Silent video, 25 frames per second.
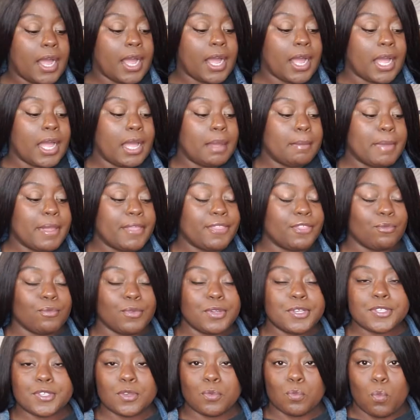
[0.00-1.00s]
Um, and the
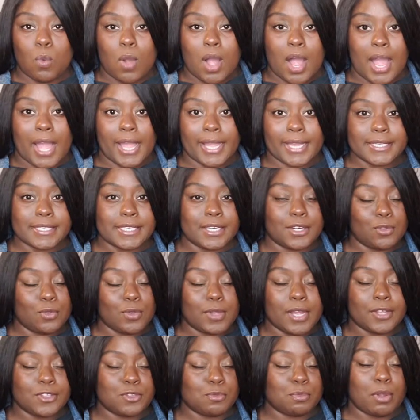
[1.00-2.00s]
reason why, because I know you
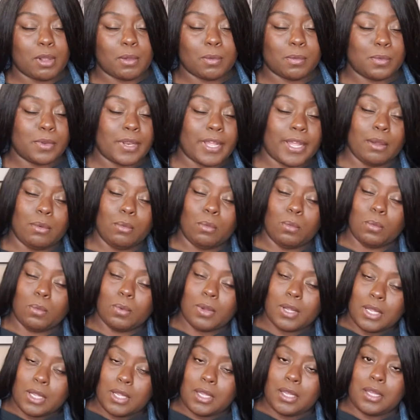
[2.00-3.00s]
guys are probably like,
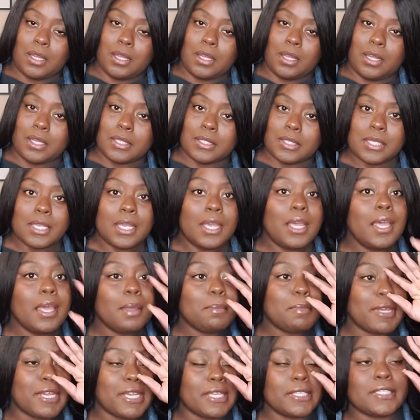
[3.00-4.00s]
what?
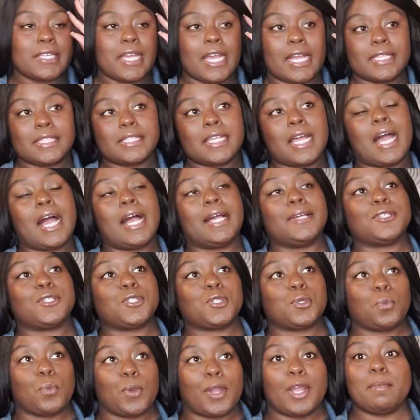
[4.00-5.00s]
because yes, I
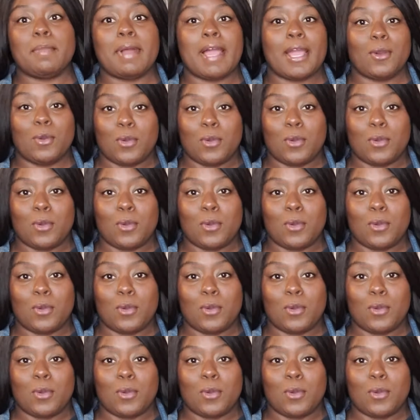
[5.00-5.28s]
swear by